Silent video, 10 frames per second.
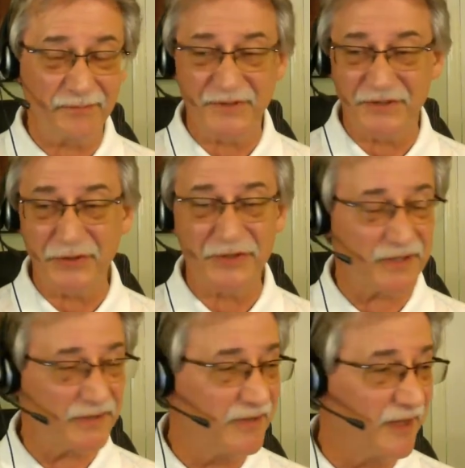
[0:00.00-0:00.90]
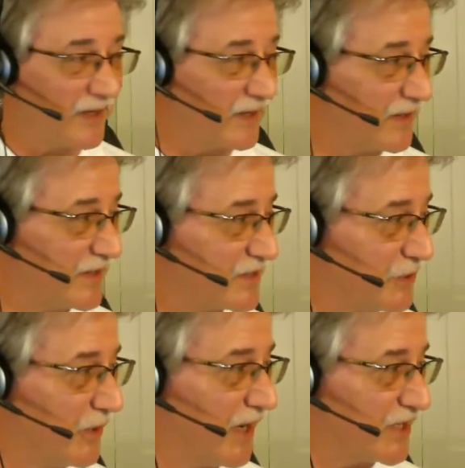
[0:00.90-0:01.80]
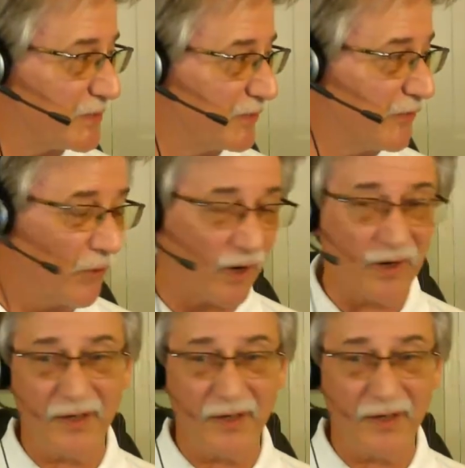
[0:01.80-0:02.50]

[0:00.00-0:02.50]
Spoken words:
Susan, at least 2 days before,